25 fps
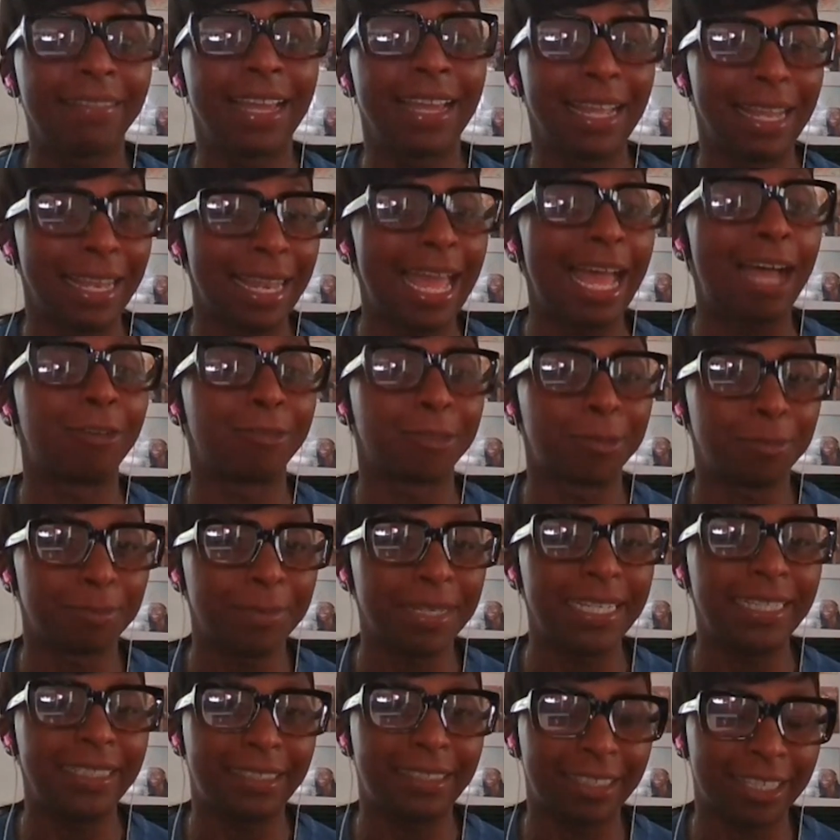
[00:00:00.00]
they allowed
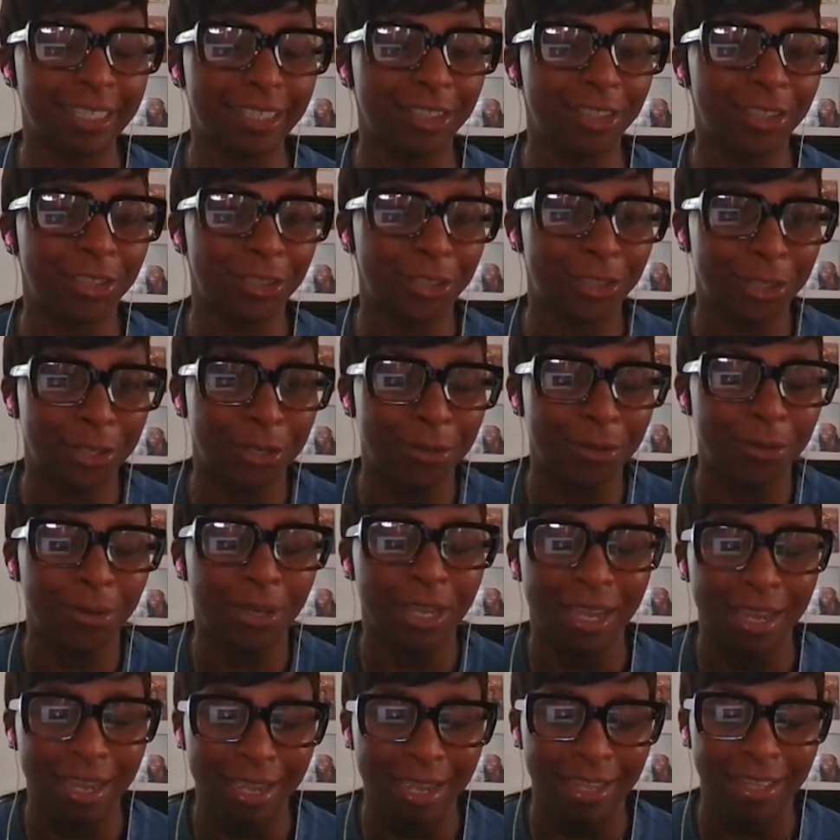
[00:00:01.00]
me to do
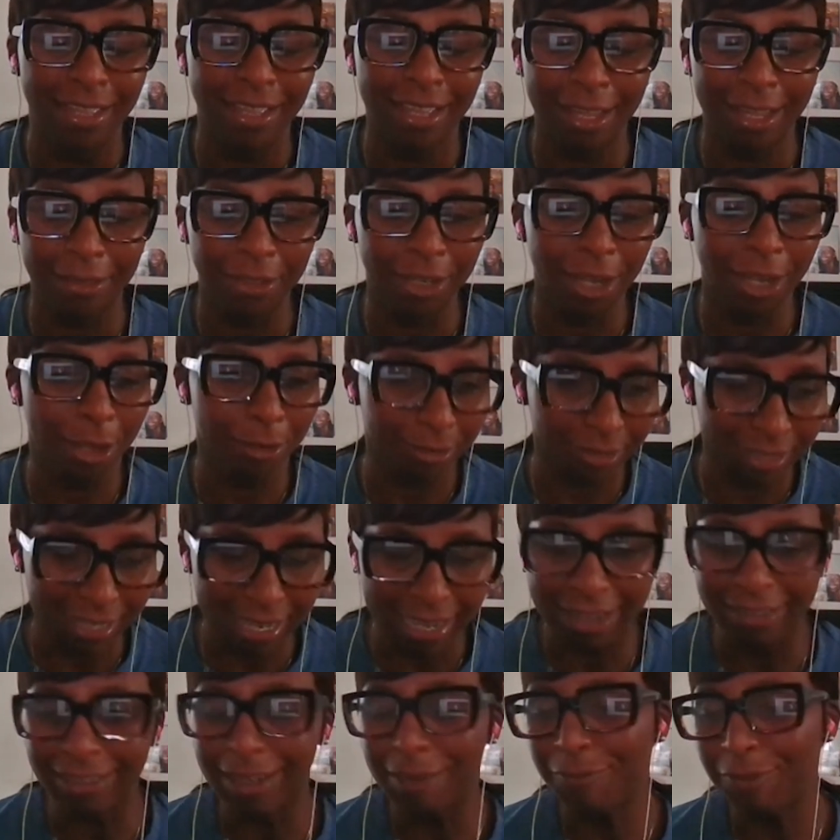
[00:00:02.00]
the go
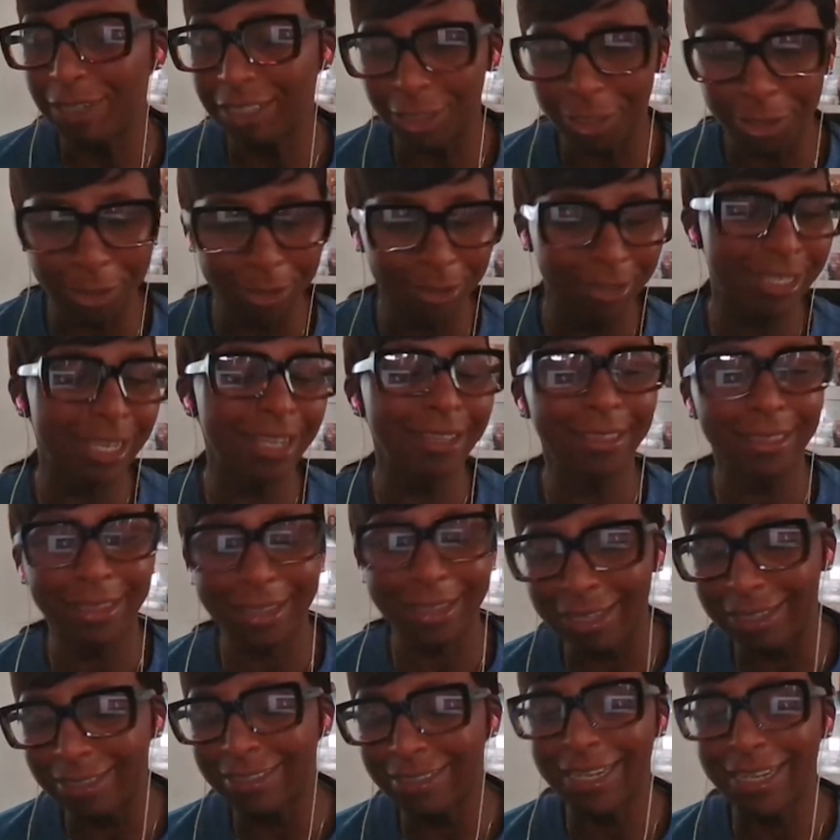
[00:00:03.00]
down every Tuesday and
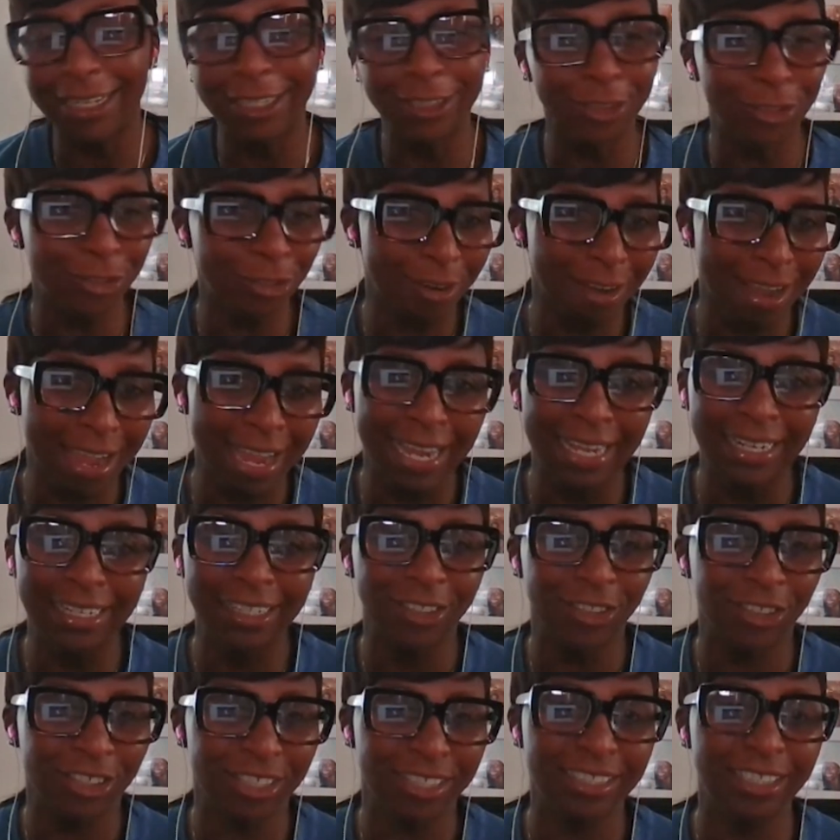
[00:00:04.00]
Thursday and train
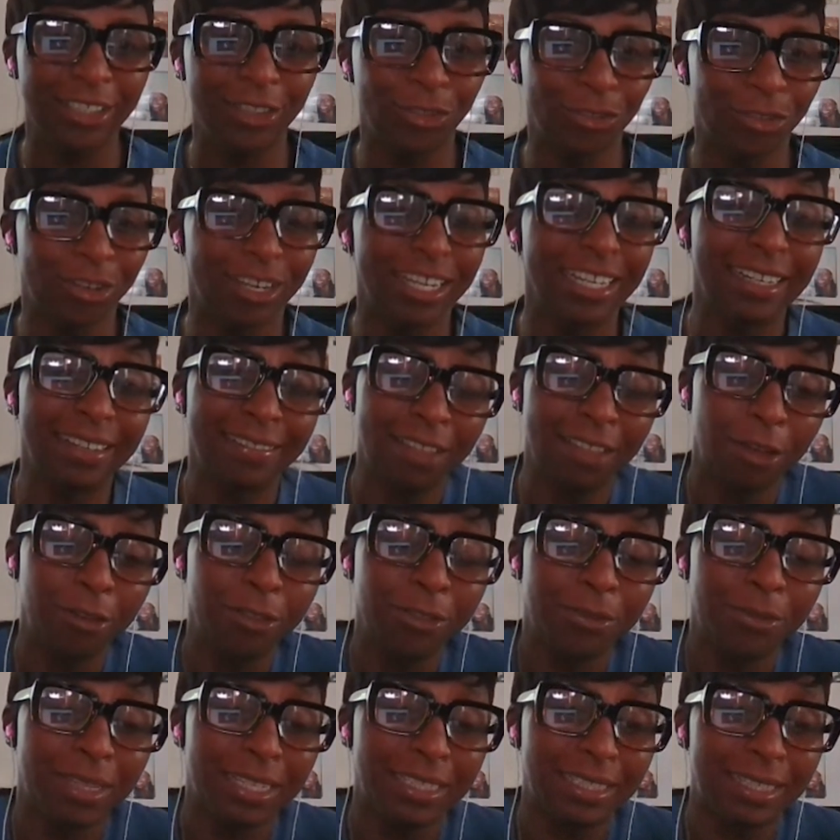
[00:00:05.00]
and just enjoy it. And
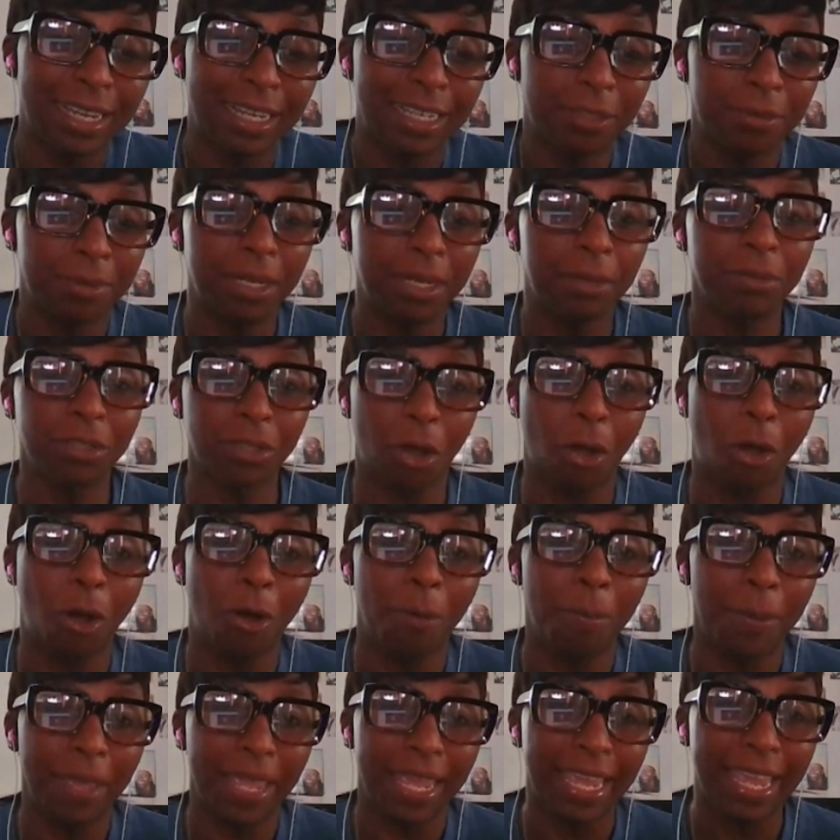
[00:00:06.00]
those were the days when it was a
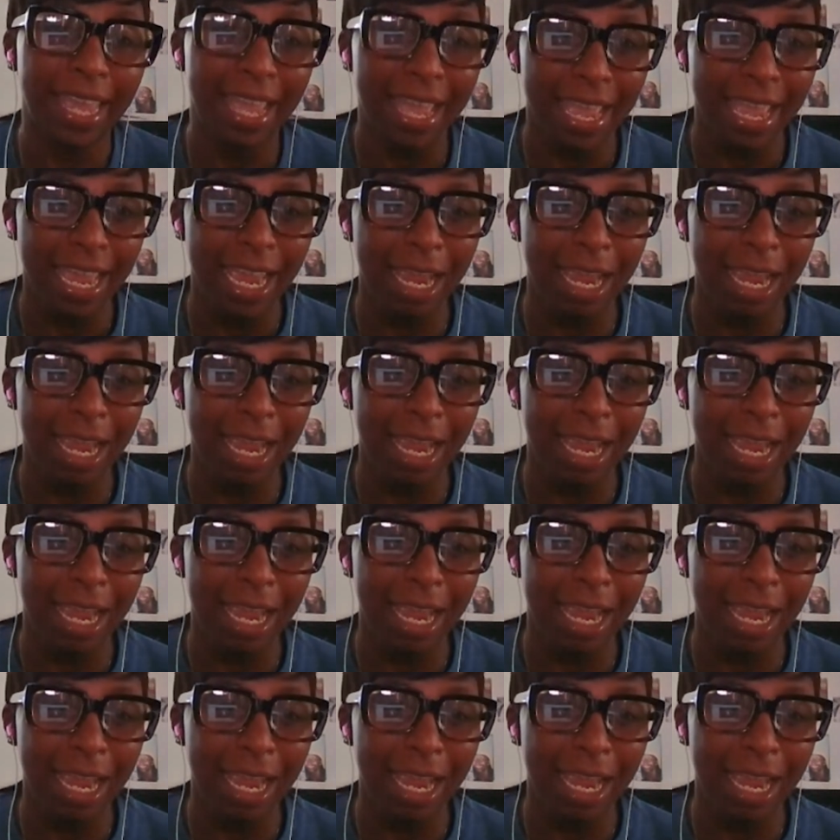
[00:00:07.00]
hobby.